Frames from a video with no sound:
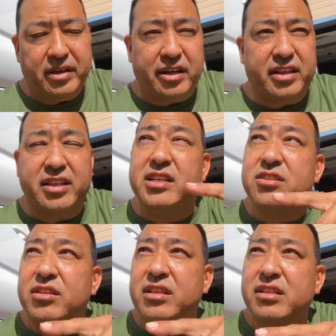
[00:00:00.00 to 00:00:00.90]
I think these
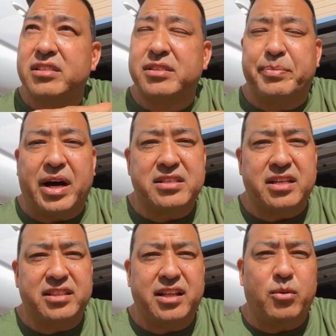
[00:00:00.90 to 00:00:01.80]
are the spots. I
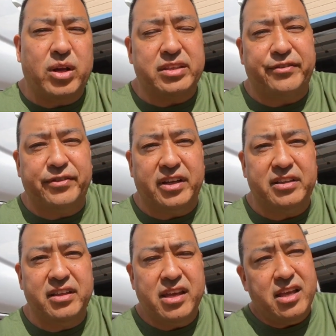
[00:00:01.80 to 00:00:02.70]
did not want the
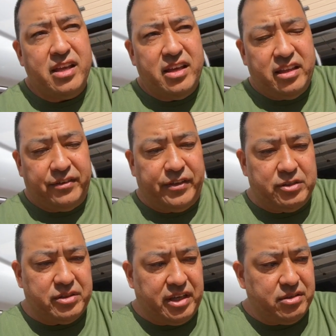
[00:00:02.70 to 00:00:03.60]
floods
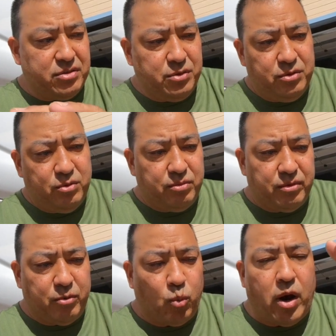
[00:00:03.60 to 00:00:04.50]
would get too
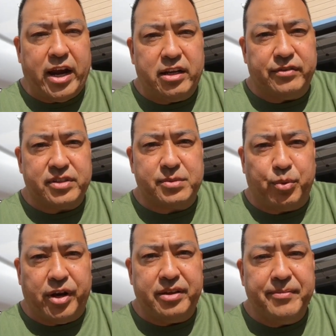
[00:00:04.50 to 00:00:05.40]
wide of a
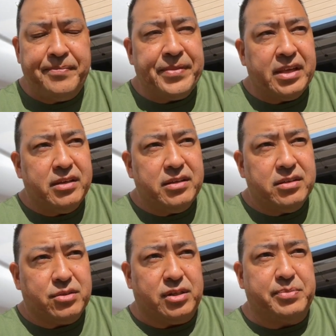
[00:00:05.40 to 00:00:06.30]
spread,
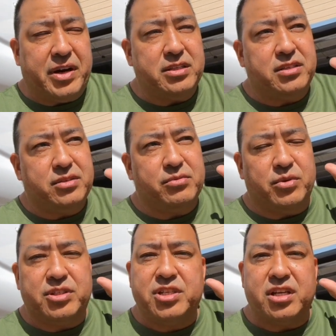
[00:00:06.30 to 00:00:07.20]
so the spots
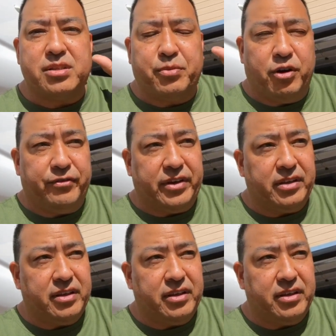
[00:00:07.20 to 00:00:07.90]
were just perfect.